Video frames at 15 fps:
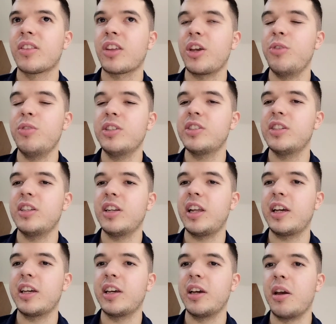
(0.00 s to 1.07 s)
who isn't
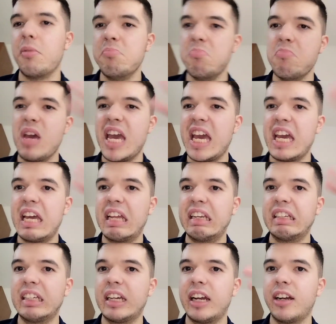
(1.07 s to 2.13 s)
like a
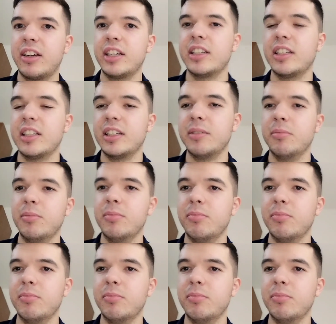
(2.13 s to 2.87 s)
main character,